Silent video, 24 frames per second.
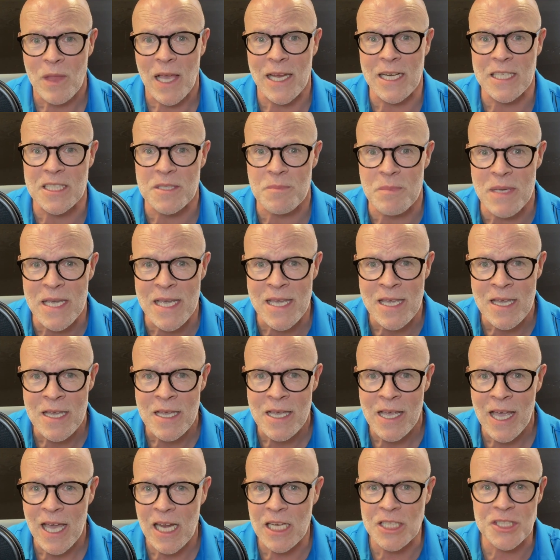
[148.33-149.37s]
And it's me
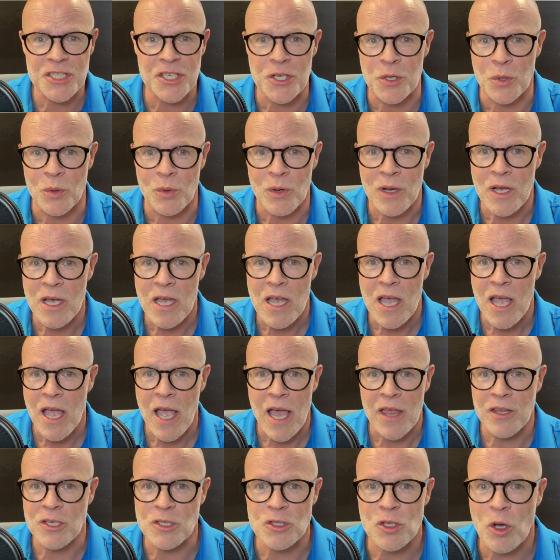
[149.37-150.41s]
and it's you.
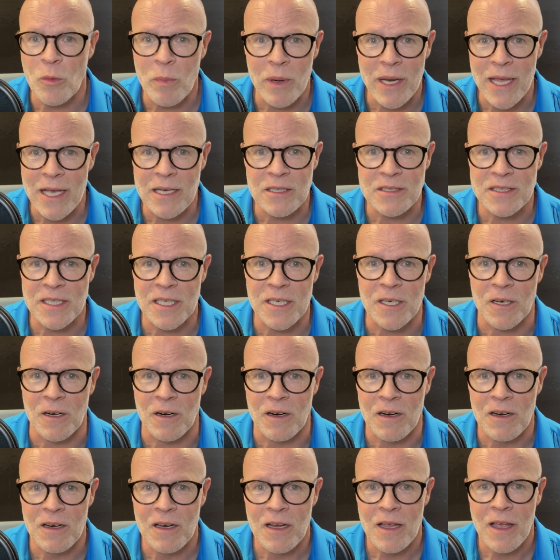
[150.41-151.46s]
And there's nobody else
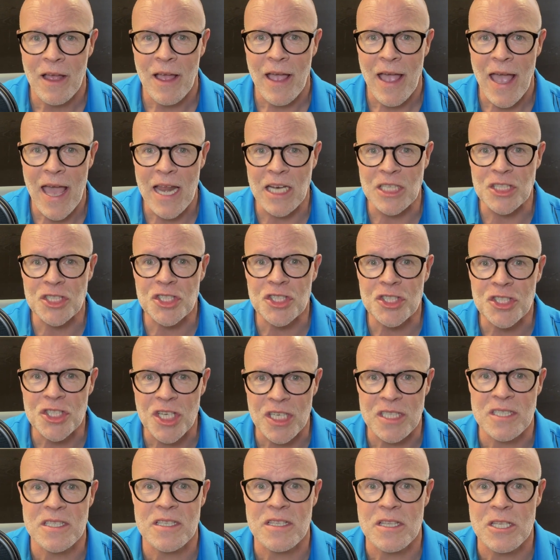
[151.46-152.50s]
here. And it's
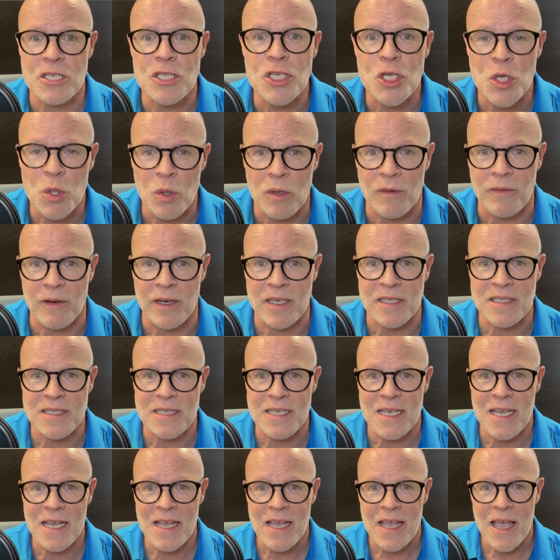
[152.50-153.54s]
just the two of
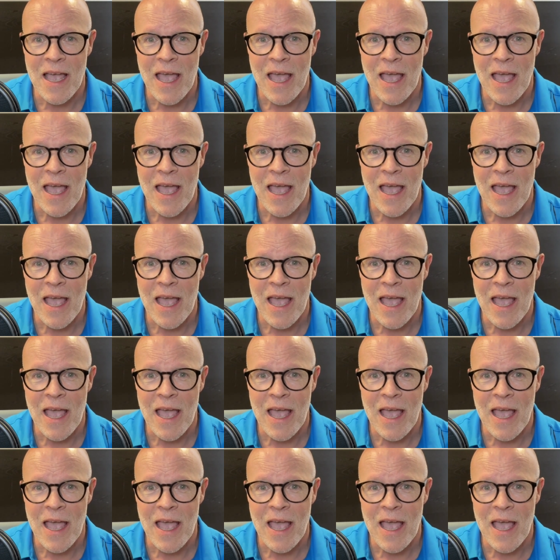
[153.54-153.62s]
us.